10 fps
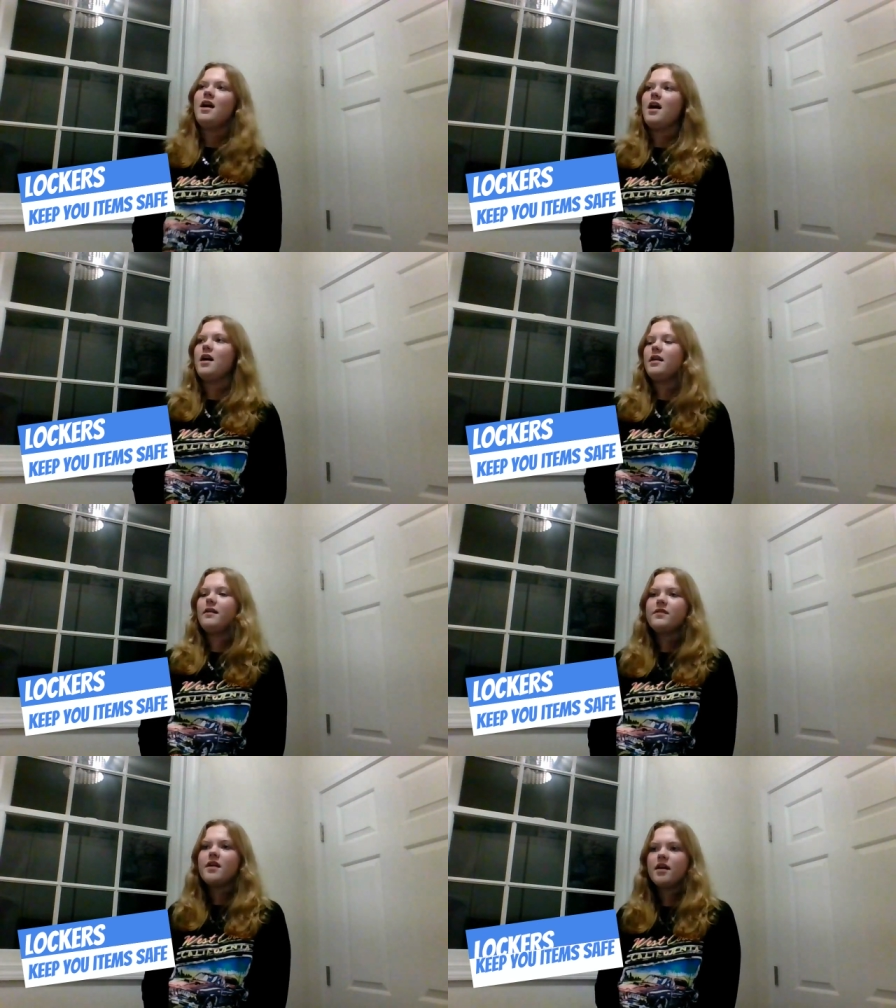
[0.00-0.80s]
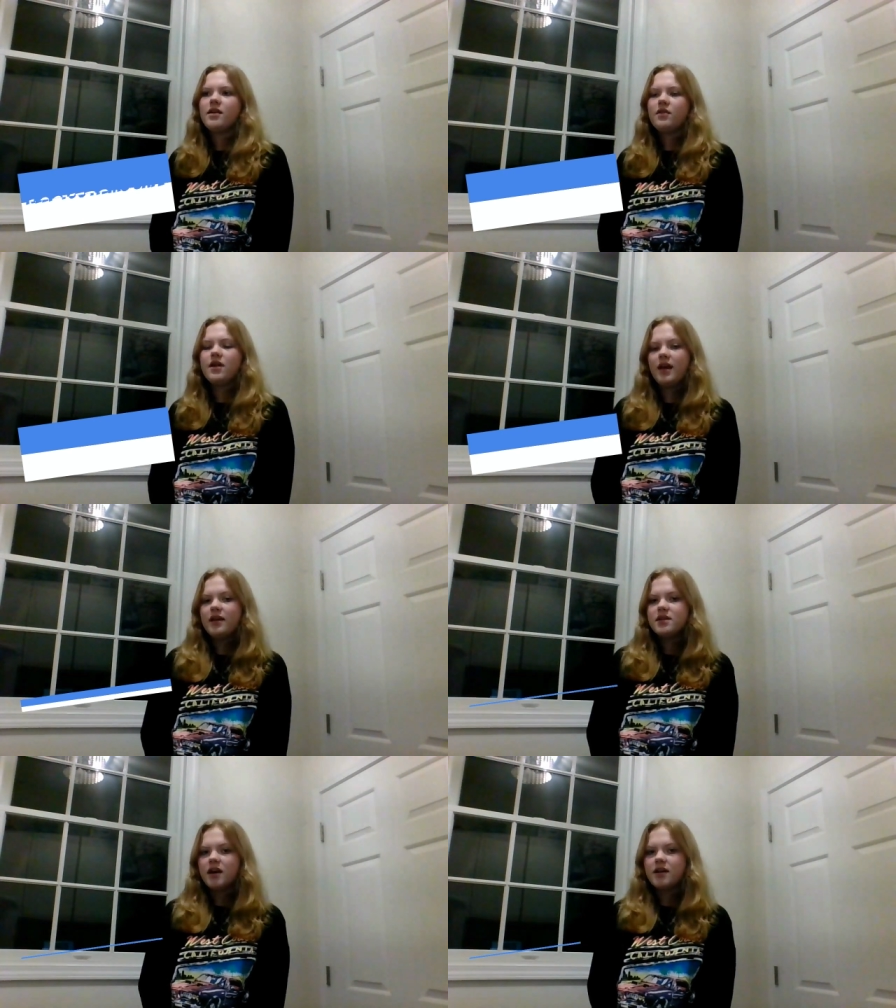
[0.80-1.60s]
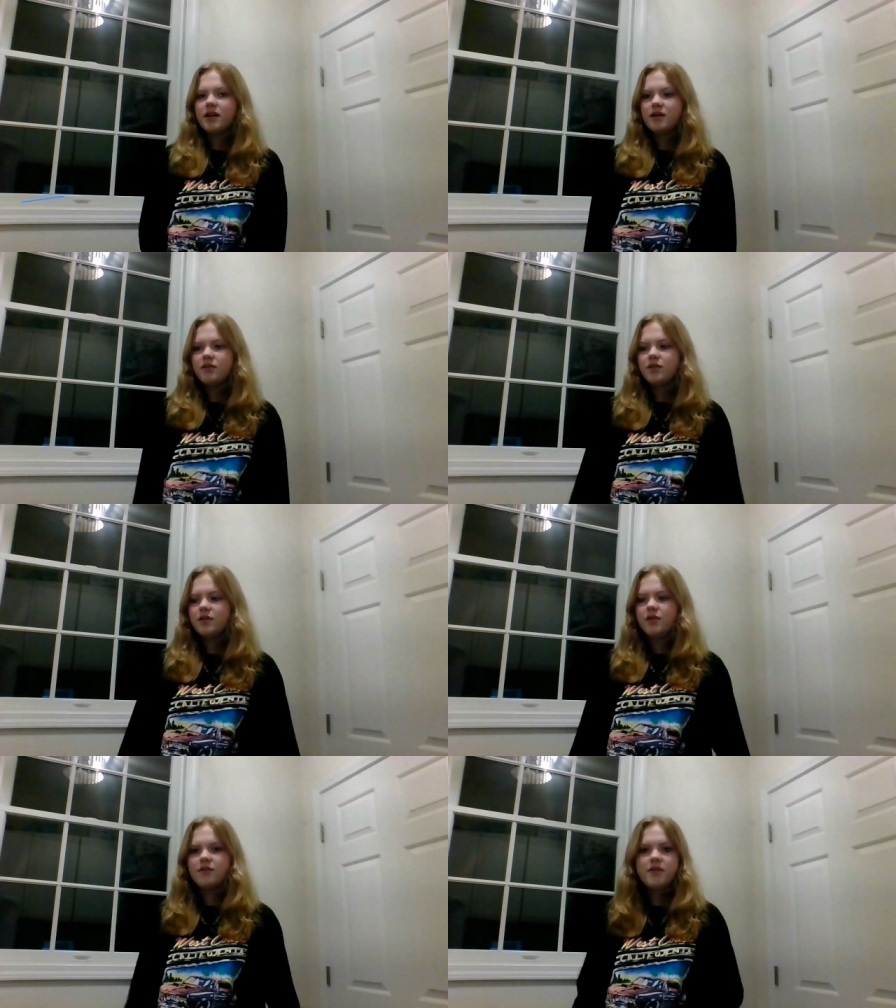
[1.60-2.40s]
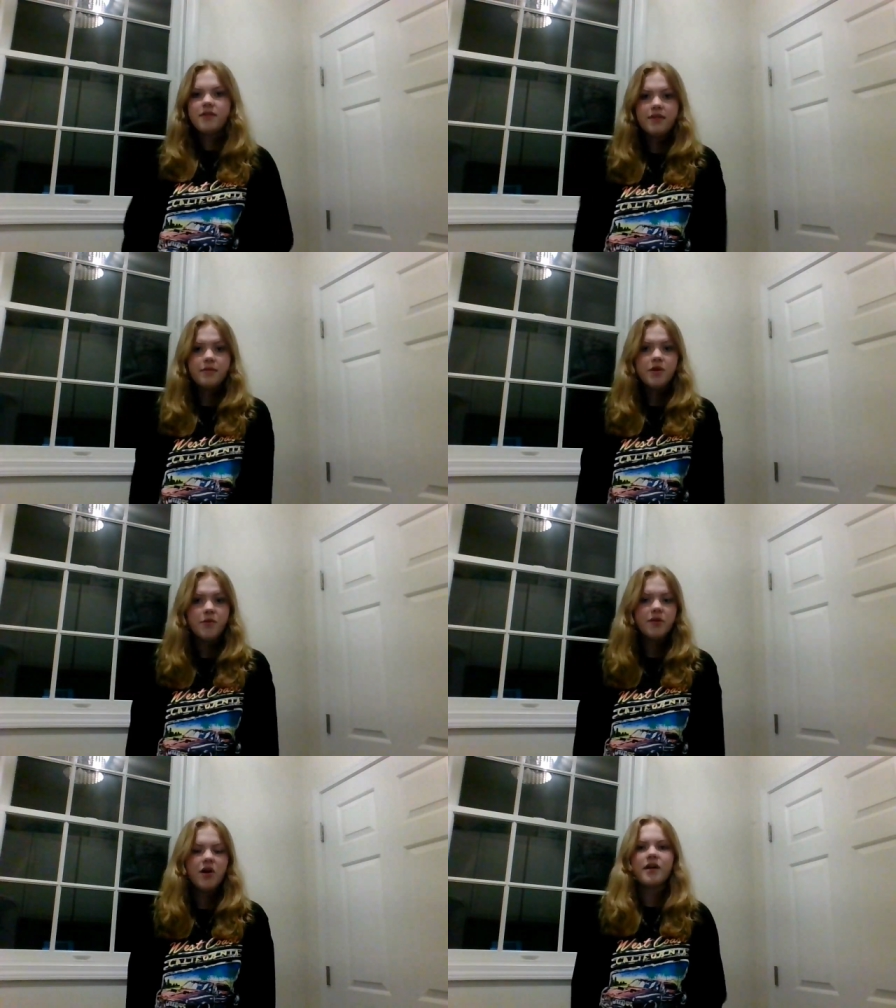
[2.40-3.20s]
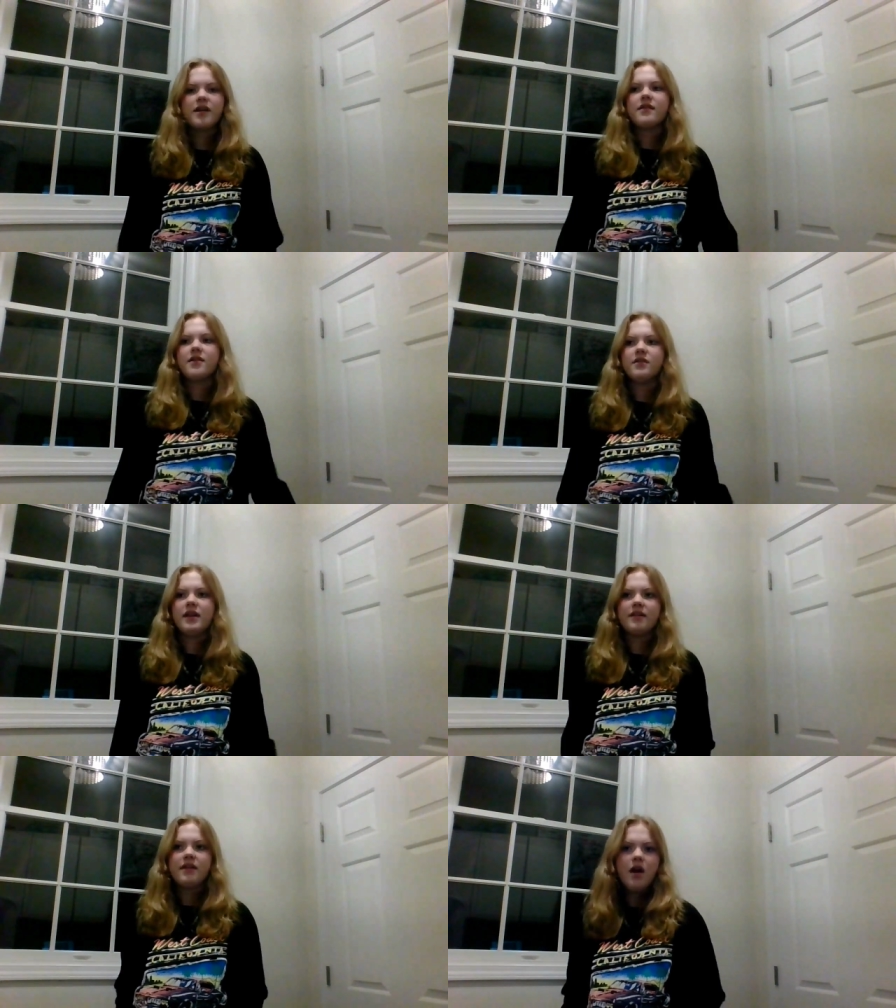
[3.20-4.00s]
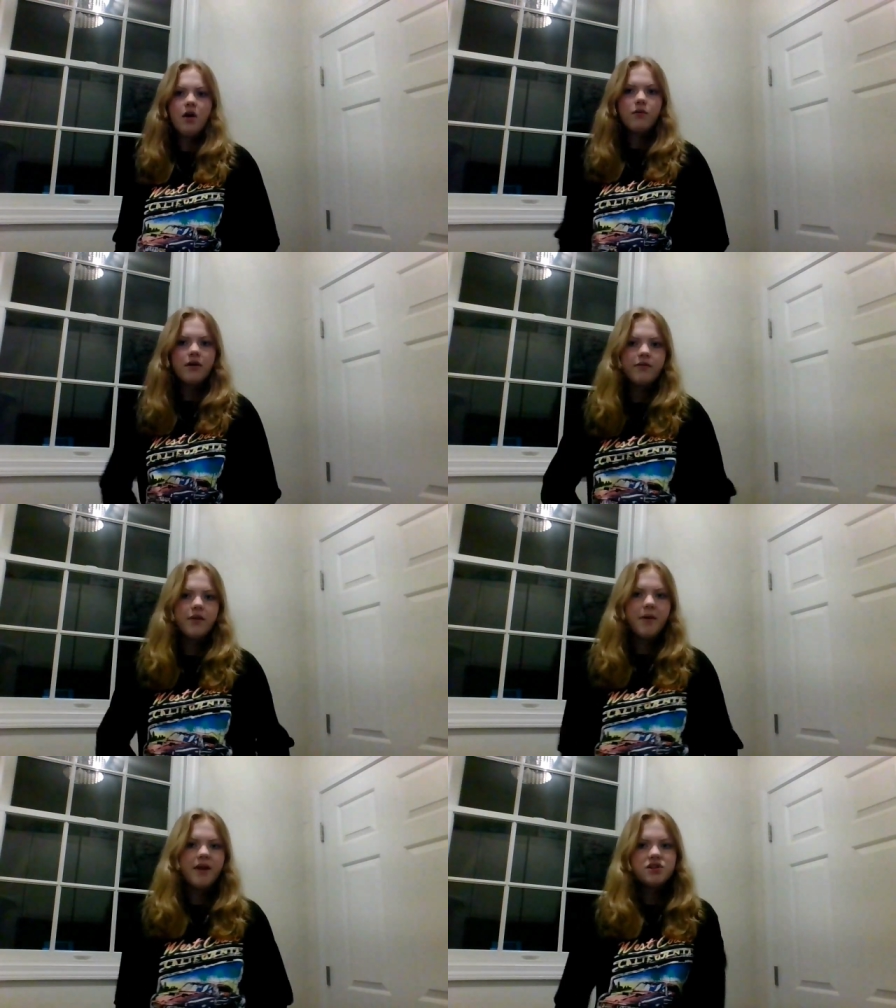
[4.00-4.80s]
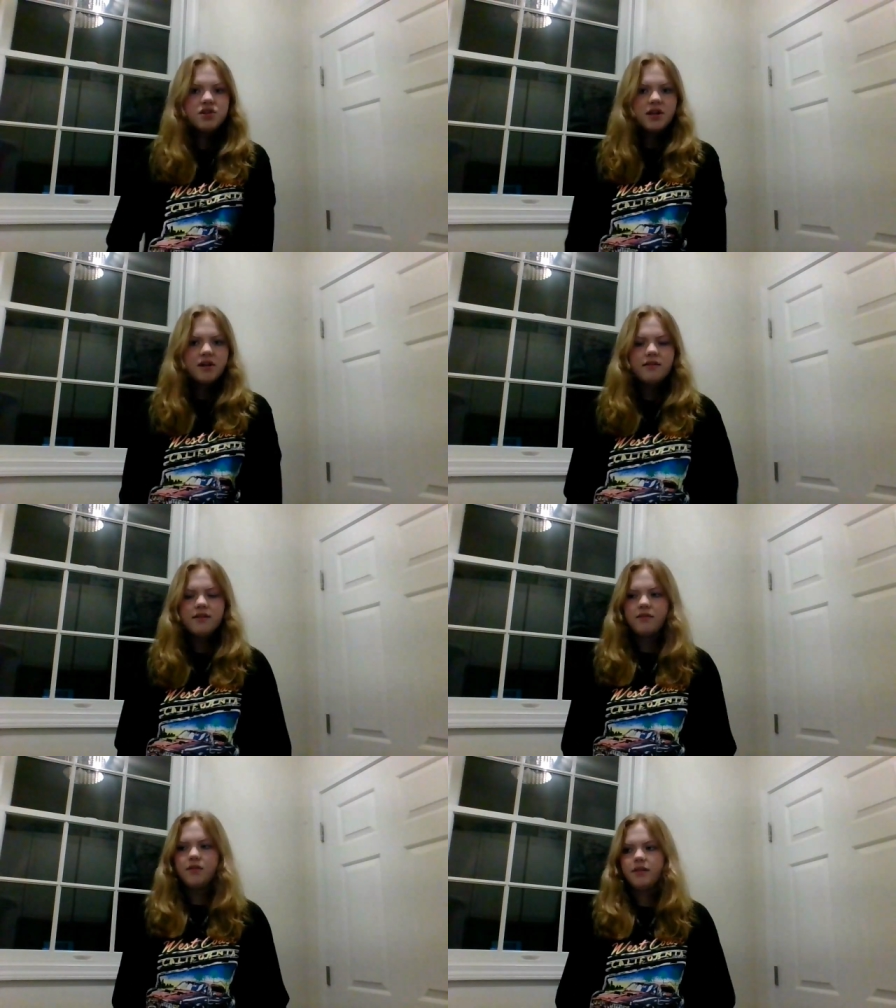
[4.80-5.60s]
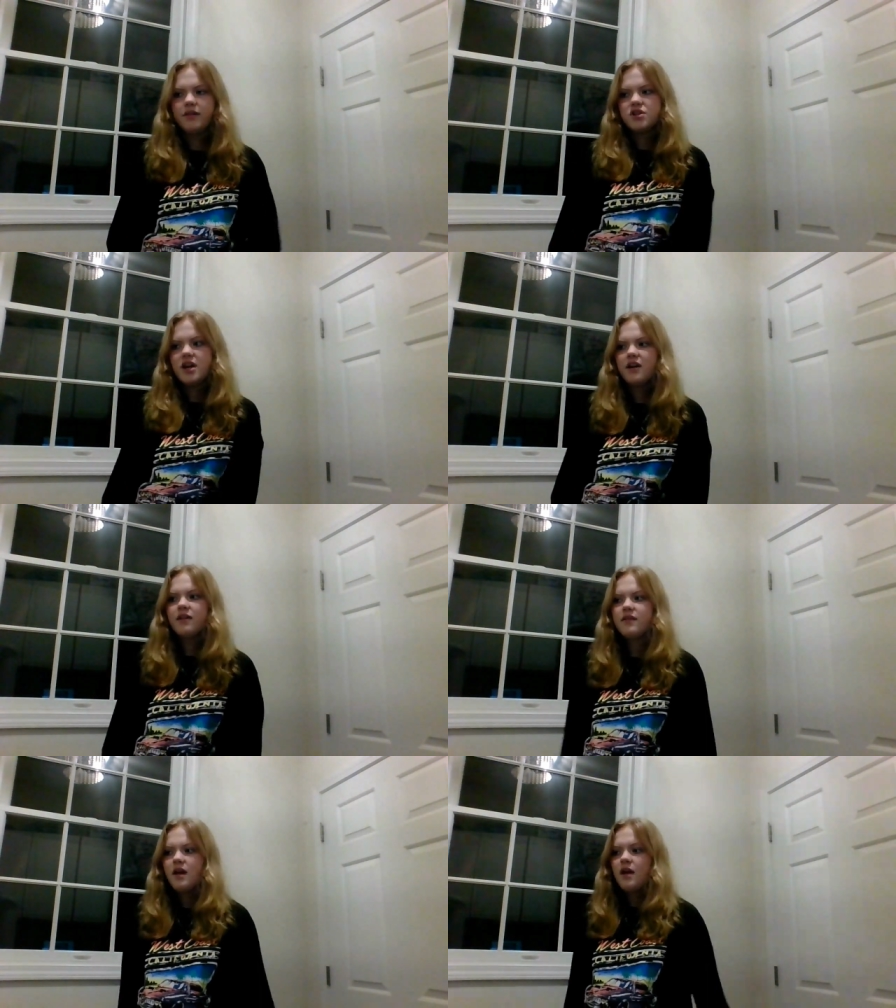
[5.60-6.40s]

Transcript: Uh, and if not, you can tuck it under your your belongings underneath one of the benches, like one of the chairs.